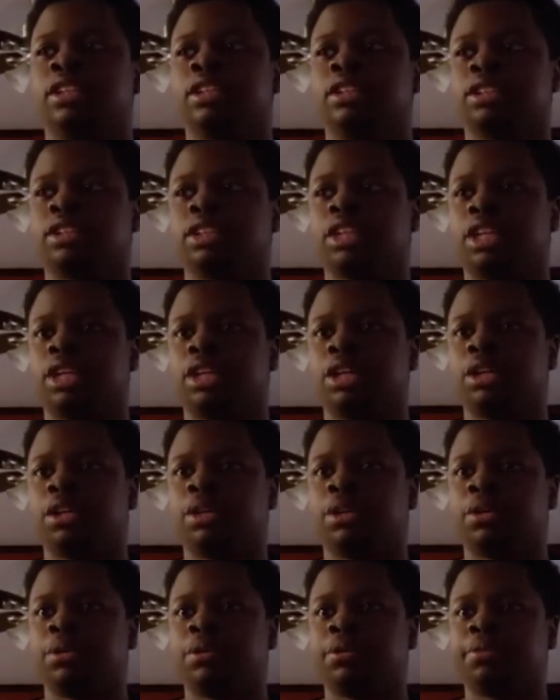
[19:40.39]

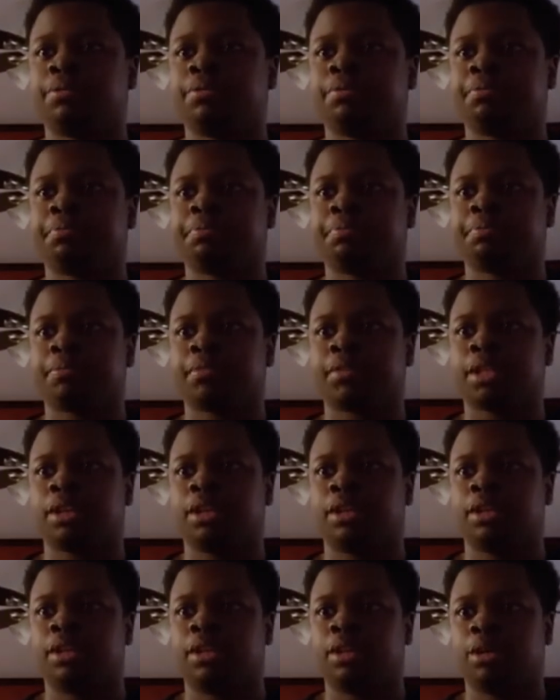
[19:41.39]
So,
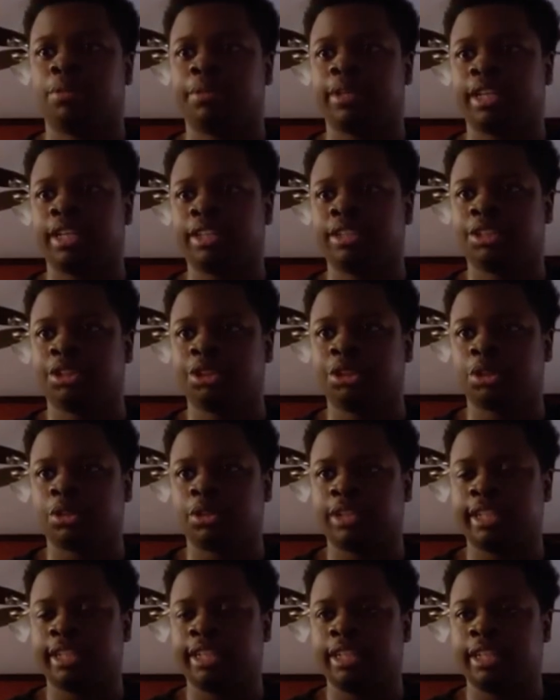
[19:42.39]
hope you guys
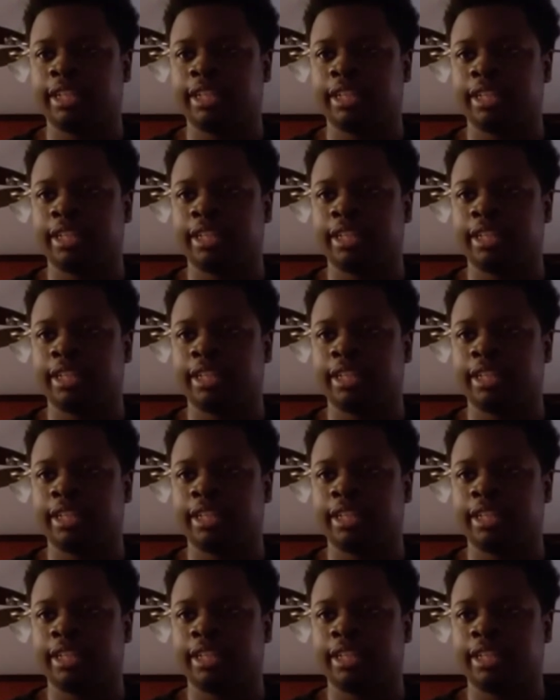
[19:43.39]
enjoyed.